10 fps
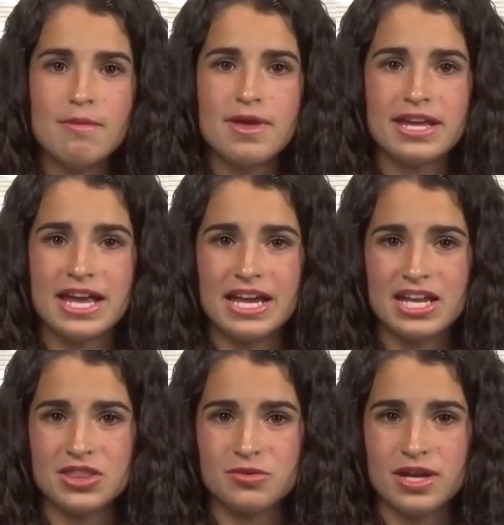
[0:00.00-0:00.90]
Making
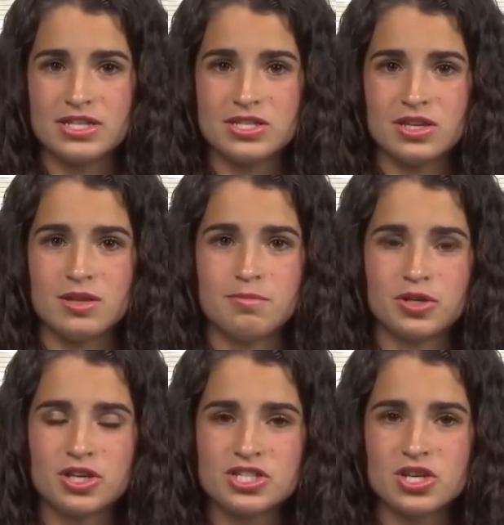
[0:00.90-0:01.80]
any threats in
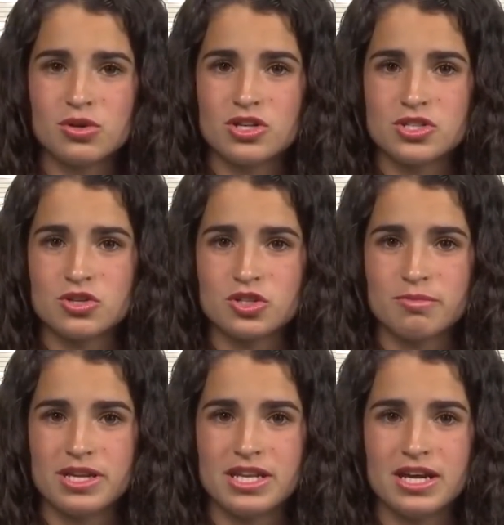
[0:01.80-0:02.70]
person or on
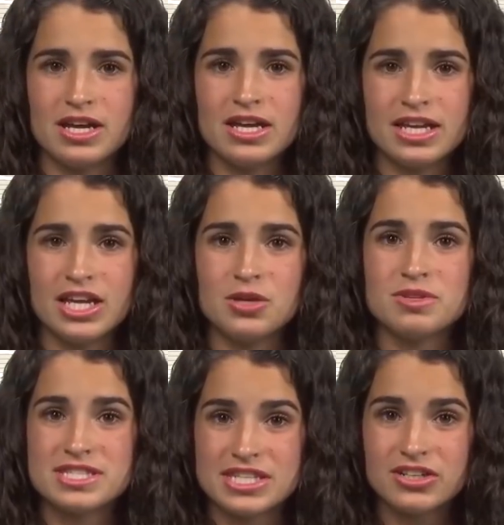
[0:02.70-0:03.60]
social media can get
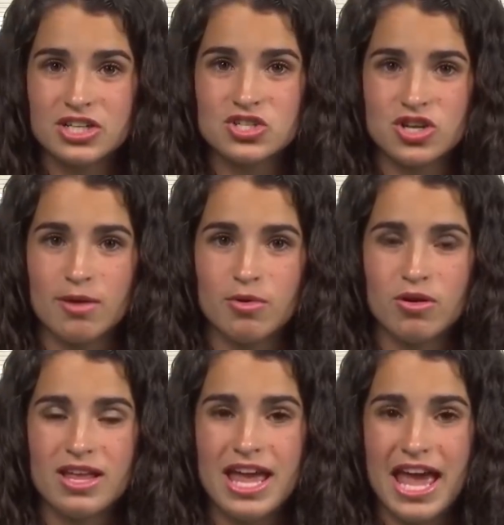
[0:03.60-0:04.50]
you in serious trouble.